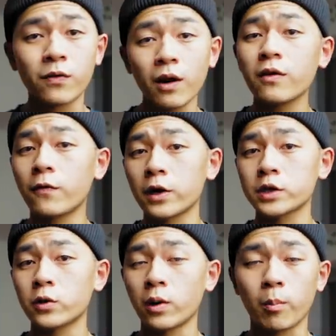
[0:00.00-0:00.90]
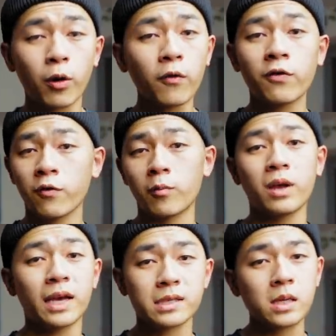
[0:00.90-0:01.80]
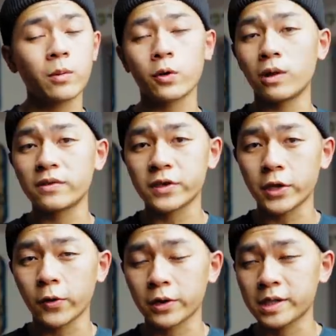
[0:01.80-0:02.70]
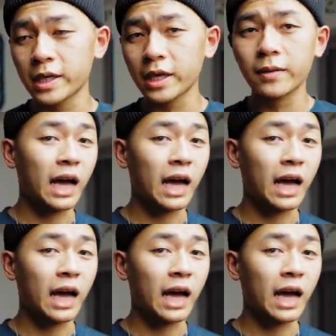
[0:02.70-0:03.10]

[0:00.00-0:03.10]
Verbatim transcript: very functional and perfect for me as someone who lives in New York City.